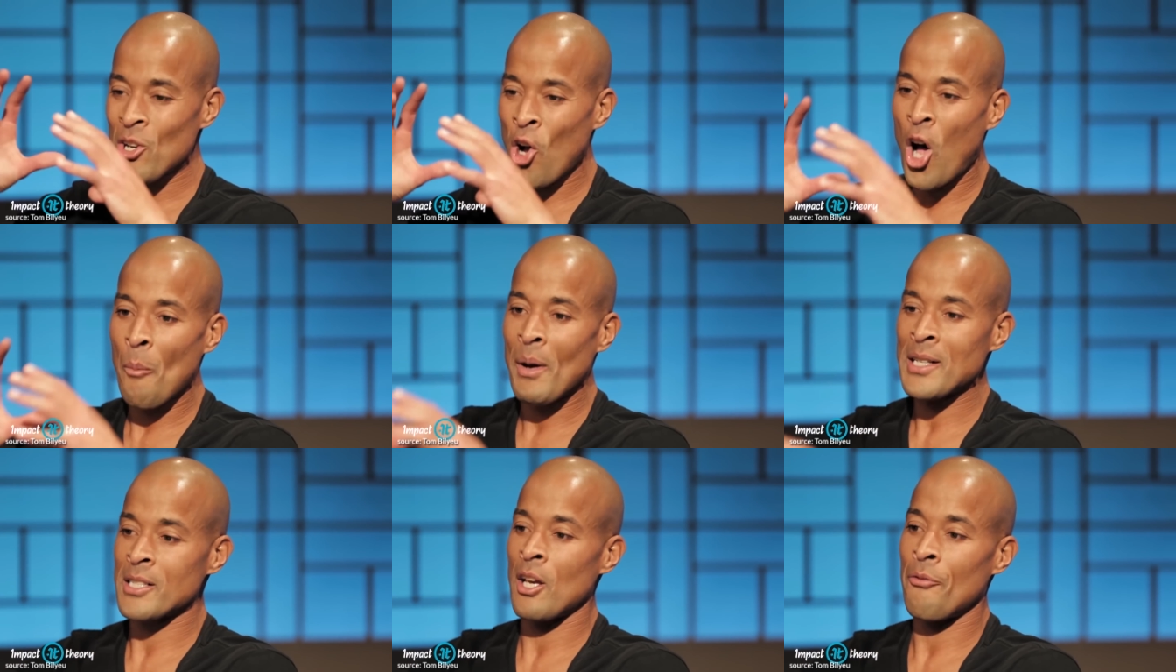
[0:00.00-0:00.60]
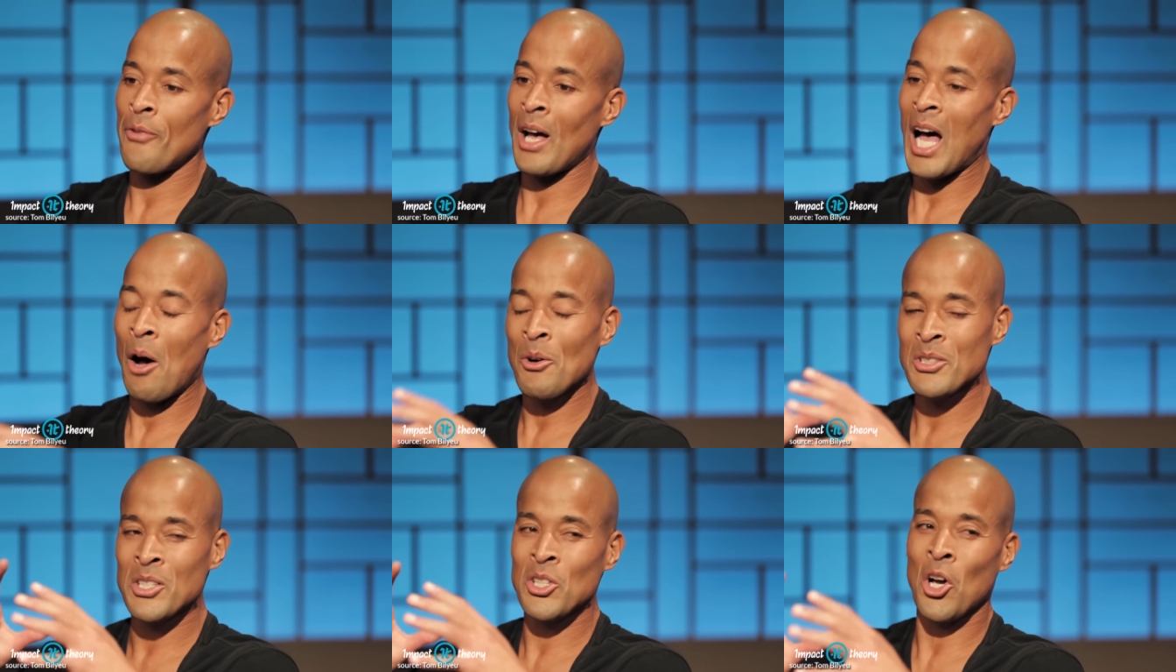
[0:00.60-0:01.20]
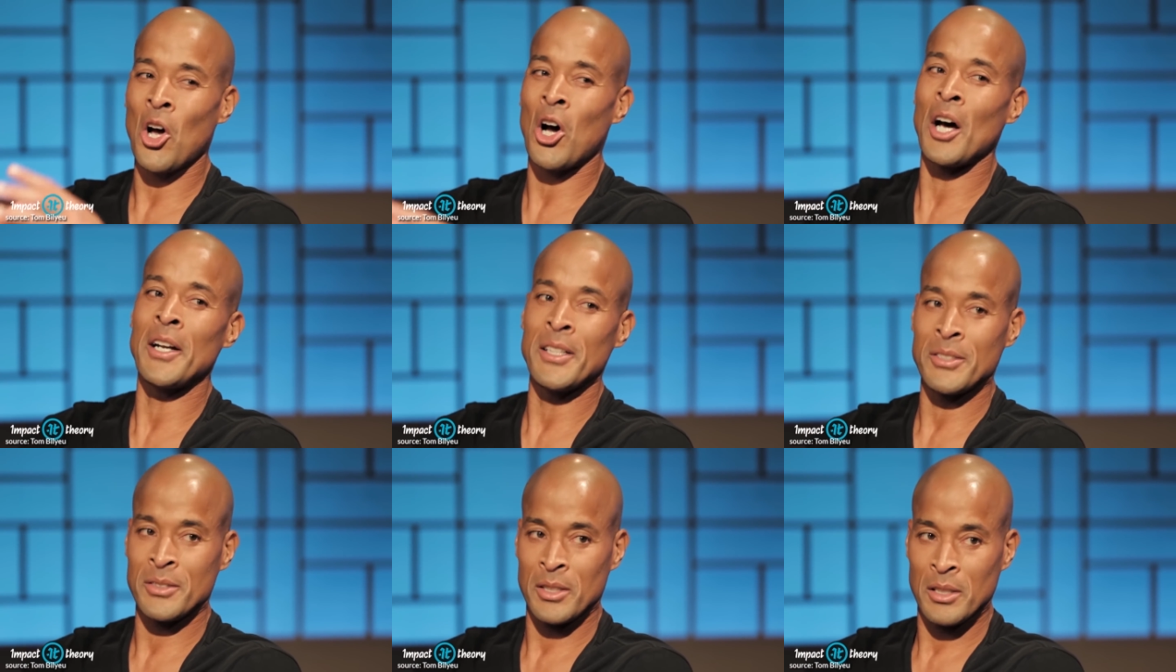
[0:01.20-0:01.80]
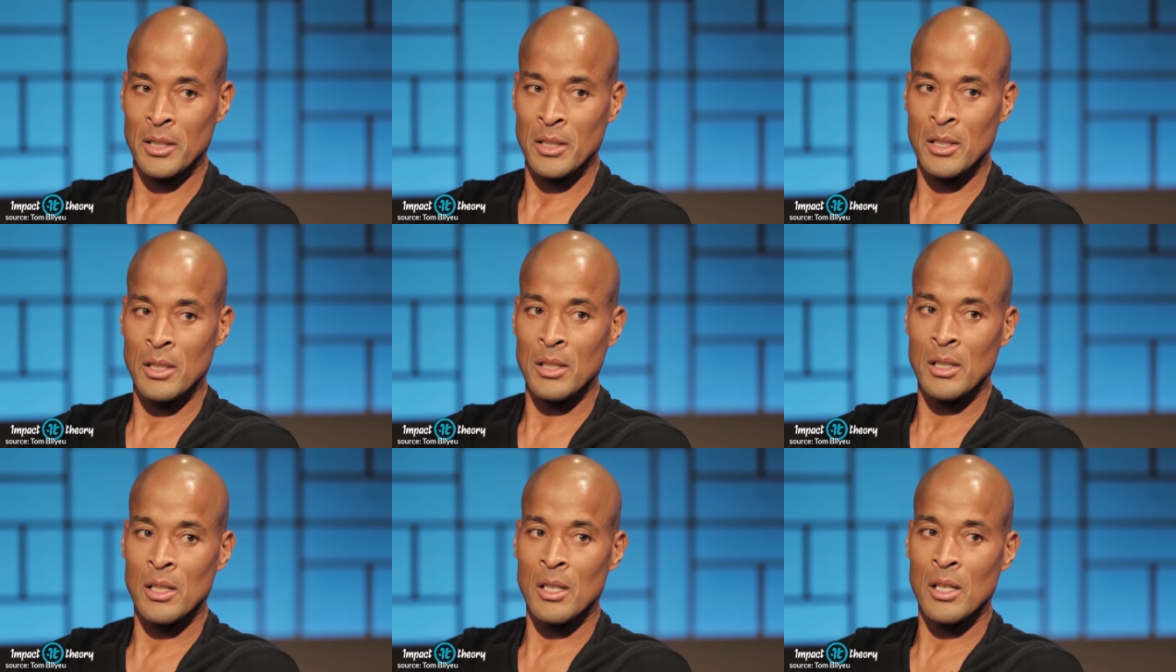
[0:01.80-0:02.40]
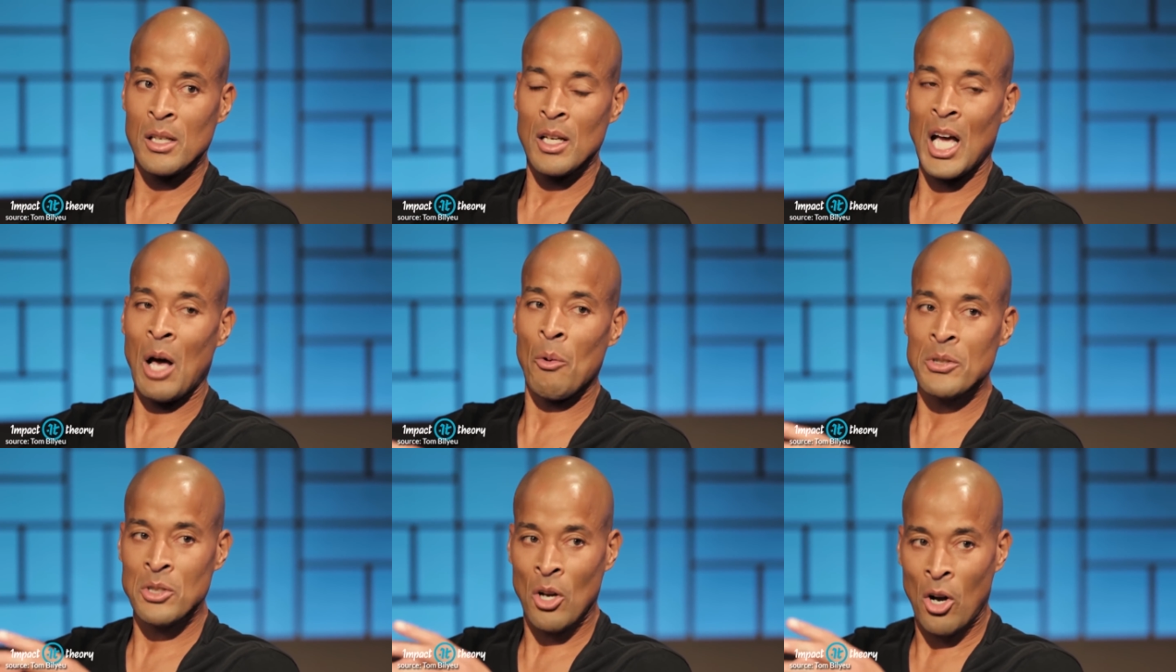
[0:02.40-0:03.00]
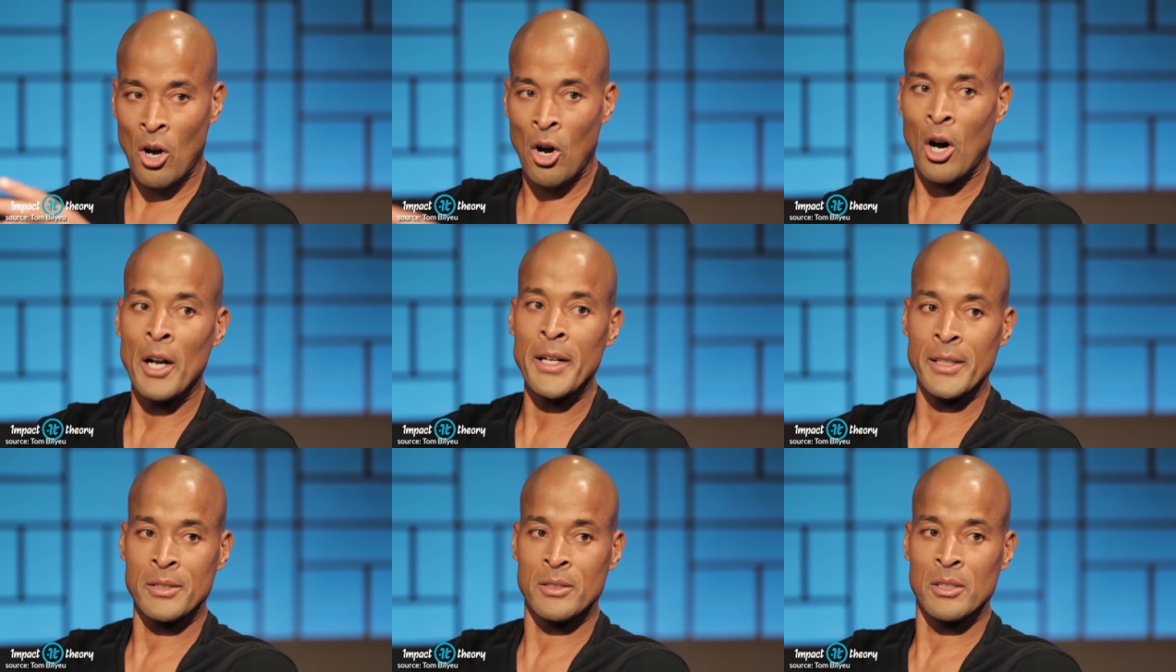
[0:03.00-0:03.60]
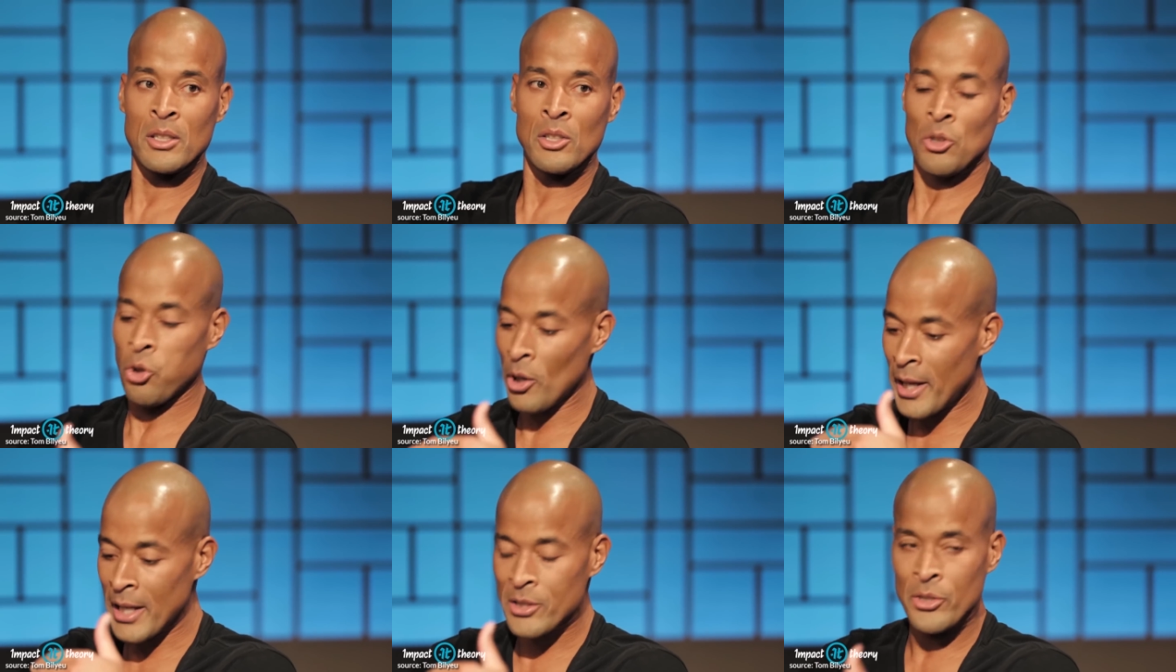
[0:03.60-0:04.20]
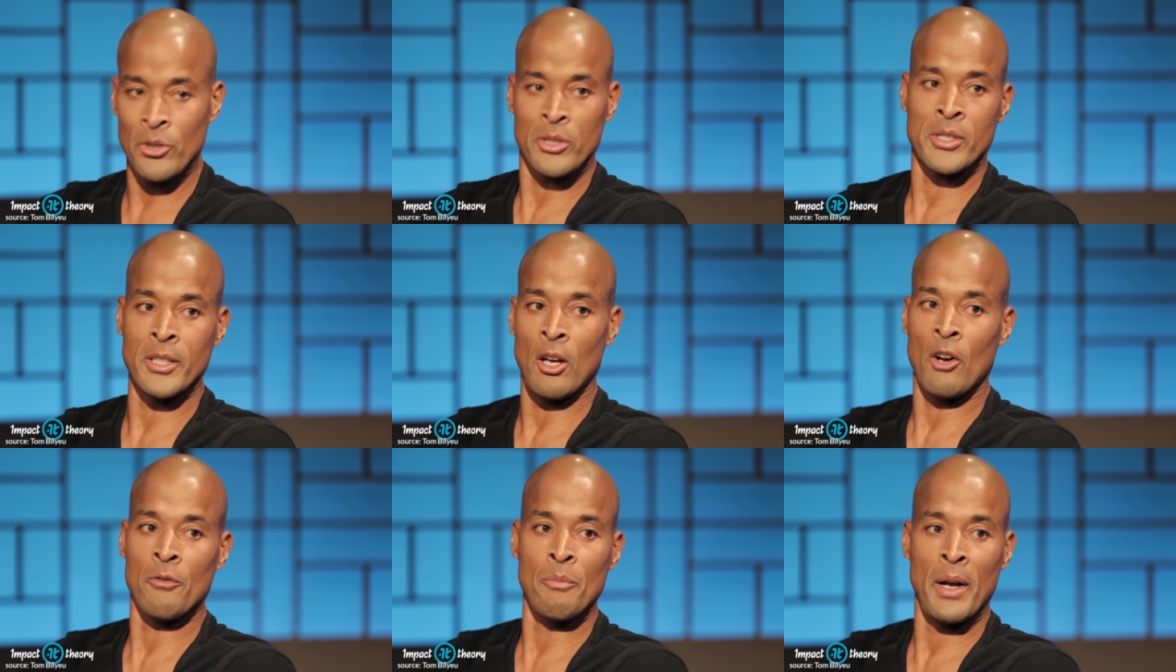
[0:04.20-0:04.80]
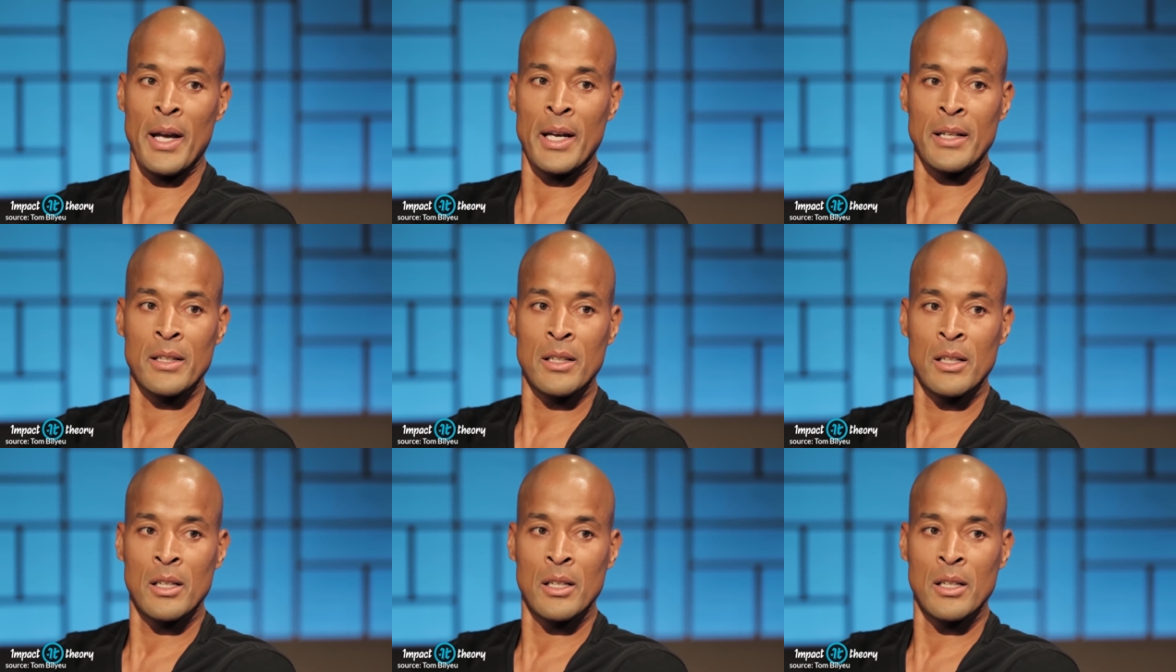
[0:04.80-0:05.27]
call myself out, I was just honest. I was honest. Look at yourself, man.